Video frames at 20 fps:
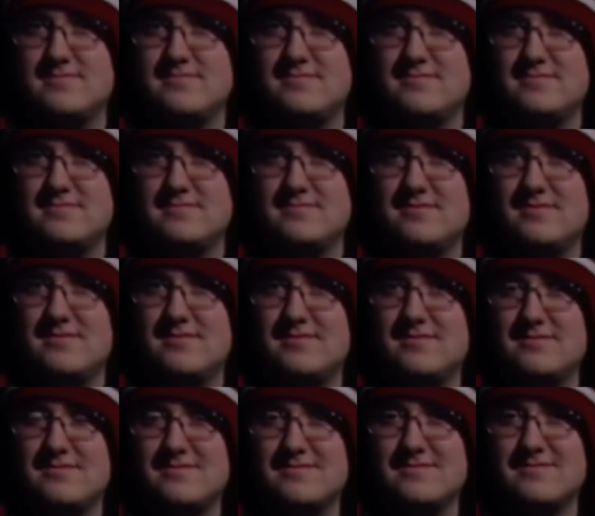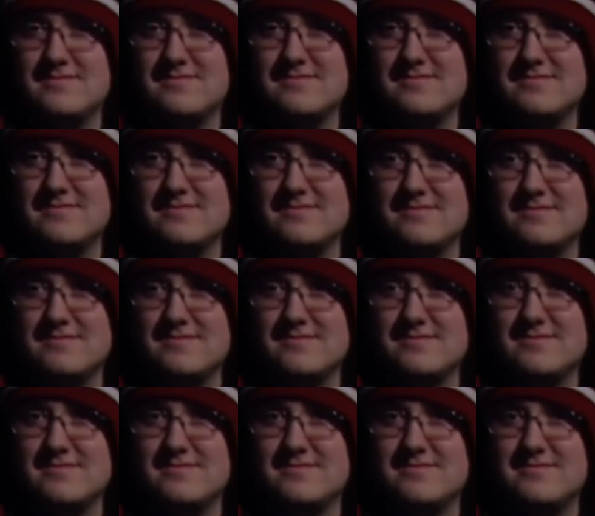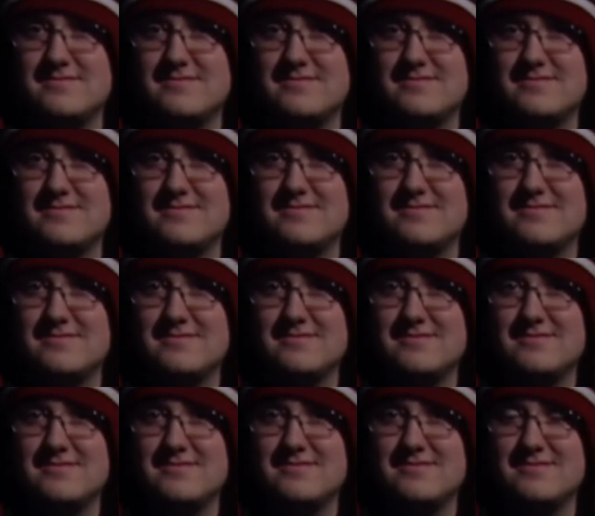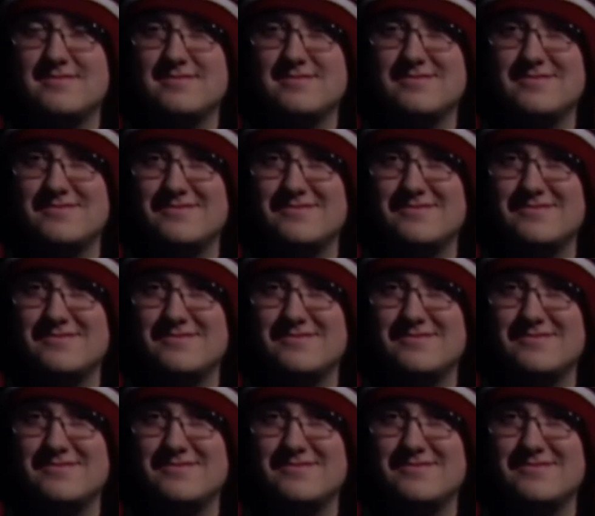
(silent)